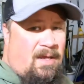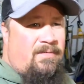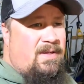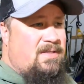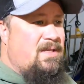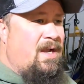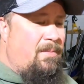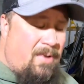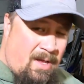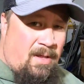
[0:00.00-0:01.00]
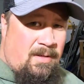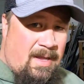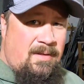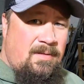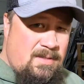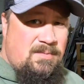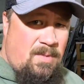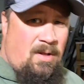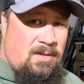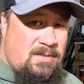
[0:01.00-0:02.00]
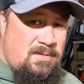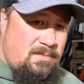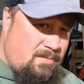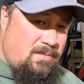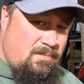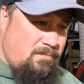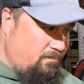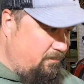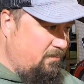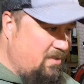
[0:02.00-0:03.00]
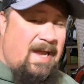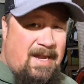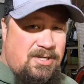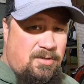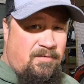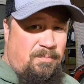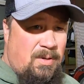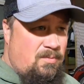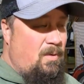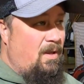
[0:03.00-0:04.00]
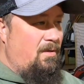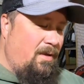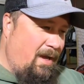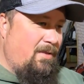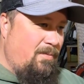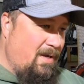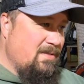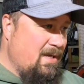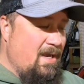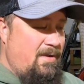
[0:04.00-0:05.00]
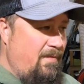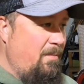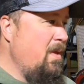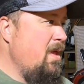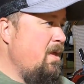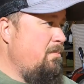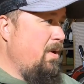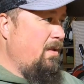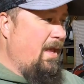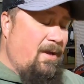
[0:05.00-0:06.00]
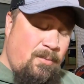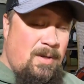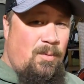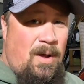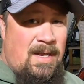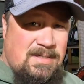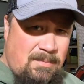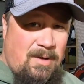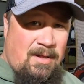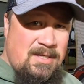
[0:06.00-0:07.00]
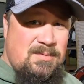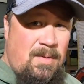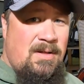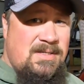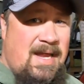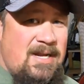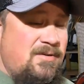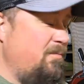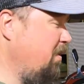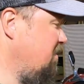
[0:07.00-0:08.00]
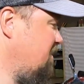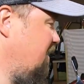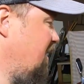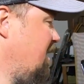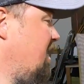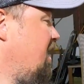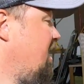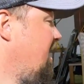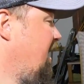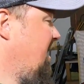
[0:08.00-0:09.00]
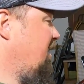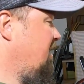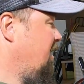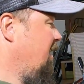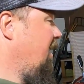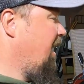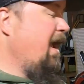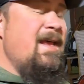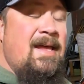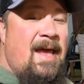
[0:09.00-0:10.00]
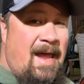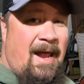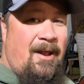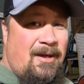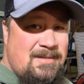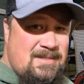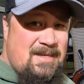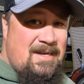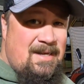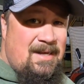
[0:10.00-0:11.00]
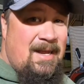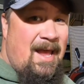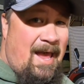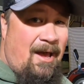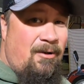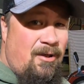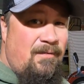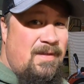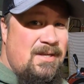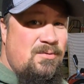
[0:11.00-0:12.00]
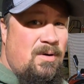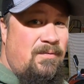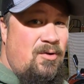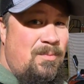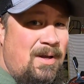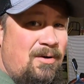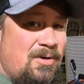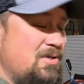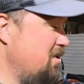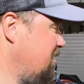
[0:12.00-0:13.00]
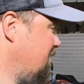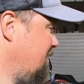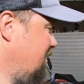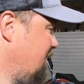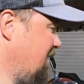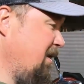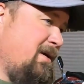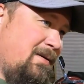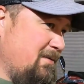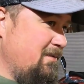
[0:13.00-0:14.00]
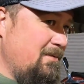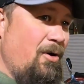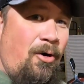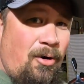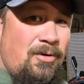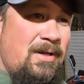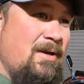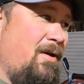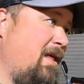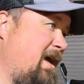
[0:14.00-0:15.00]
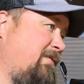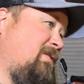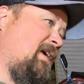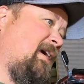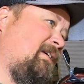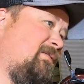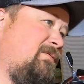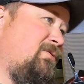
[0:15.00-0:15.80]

obvious that I'm not like the smallest stature of well, height-wise I kind of am, but like width-wise, I'm not the smallest stature of person. And I cannot see out of these rear view mirrors, like hardly at all. I have to like